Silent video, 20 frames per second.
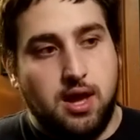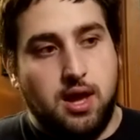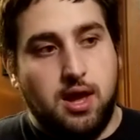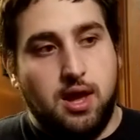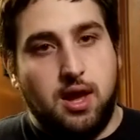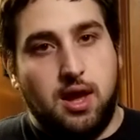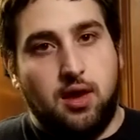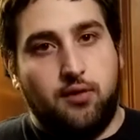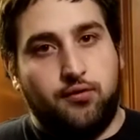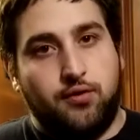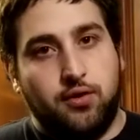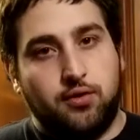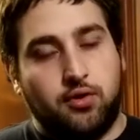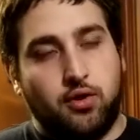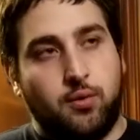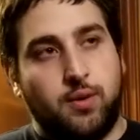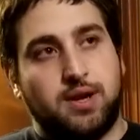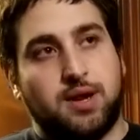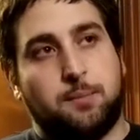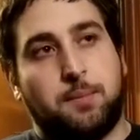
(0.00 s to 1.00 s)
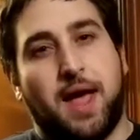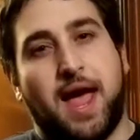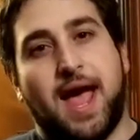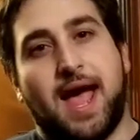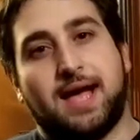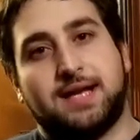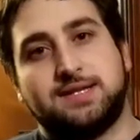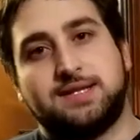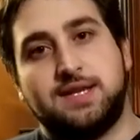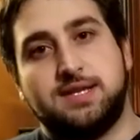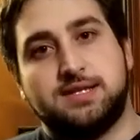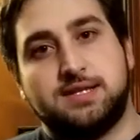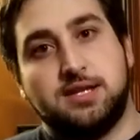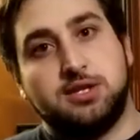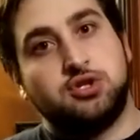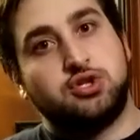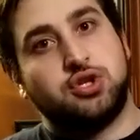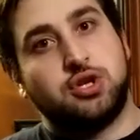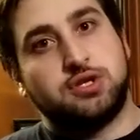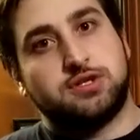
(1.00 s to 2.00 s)
If you're going to PAX East
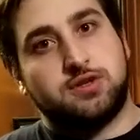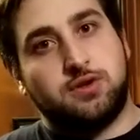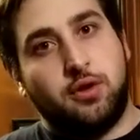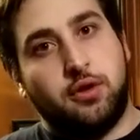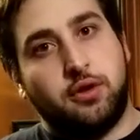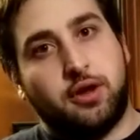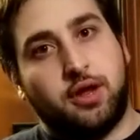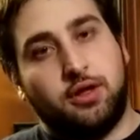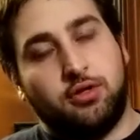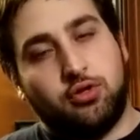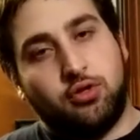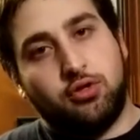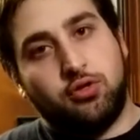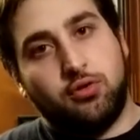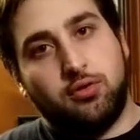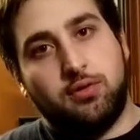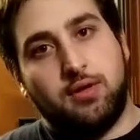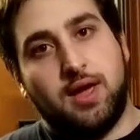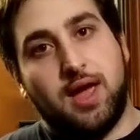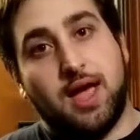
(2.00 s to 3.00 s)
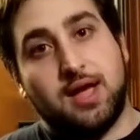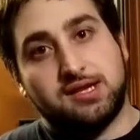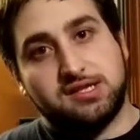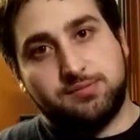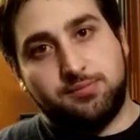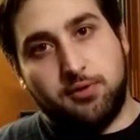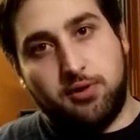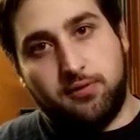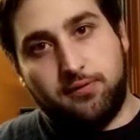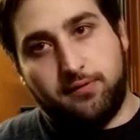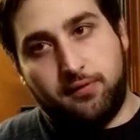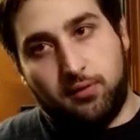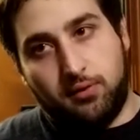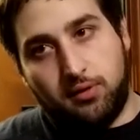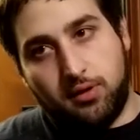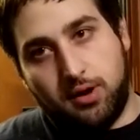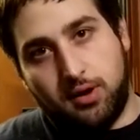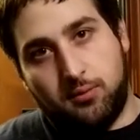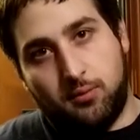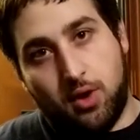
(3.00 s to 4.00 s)
and just looking to do the expo
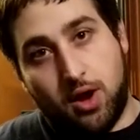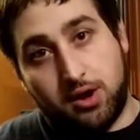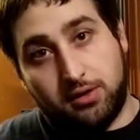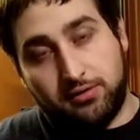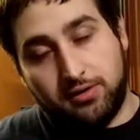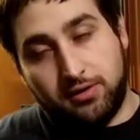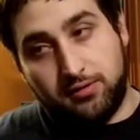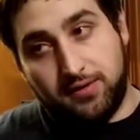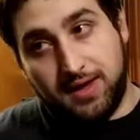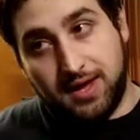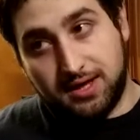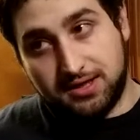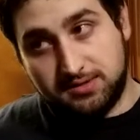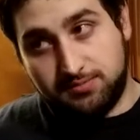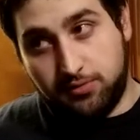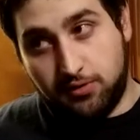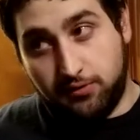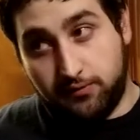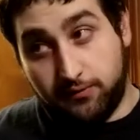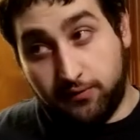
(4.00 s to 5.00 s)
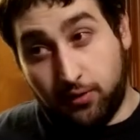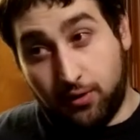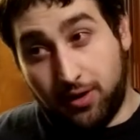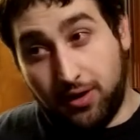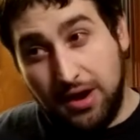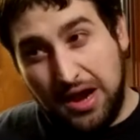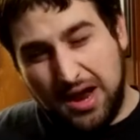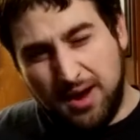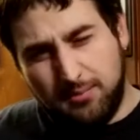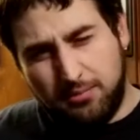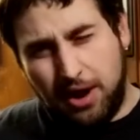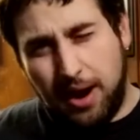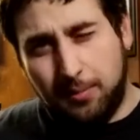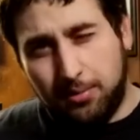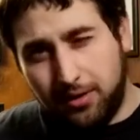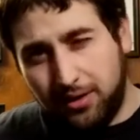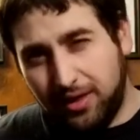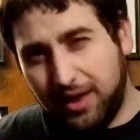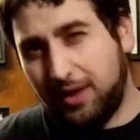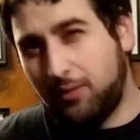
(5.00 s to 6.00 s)
floor and walk around the expo floor,
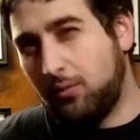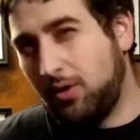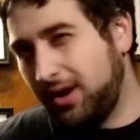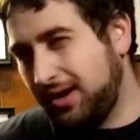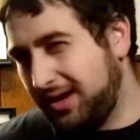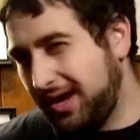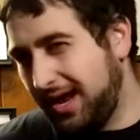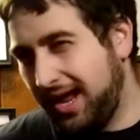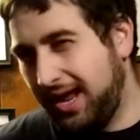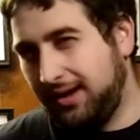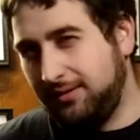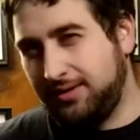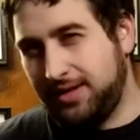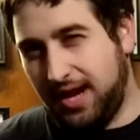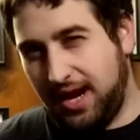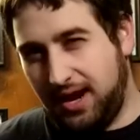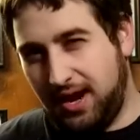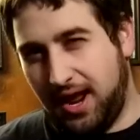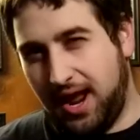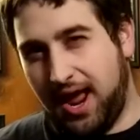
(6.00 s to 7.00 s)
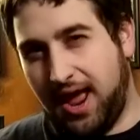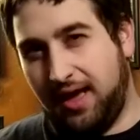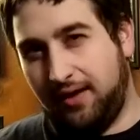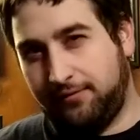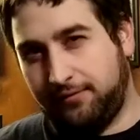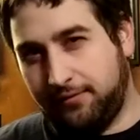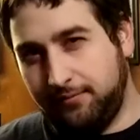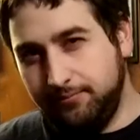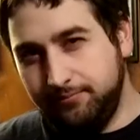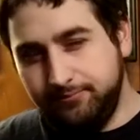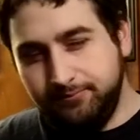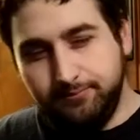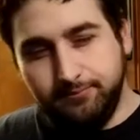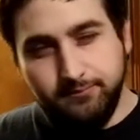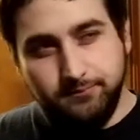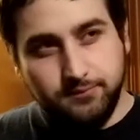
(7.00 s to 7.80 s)
probably like one day, day and a half.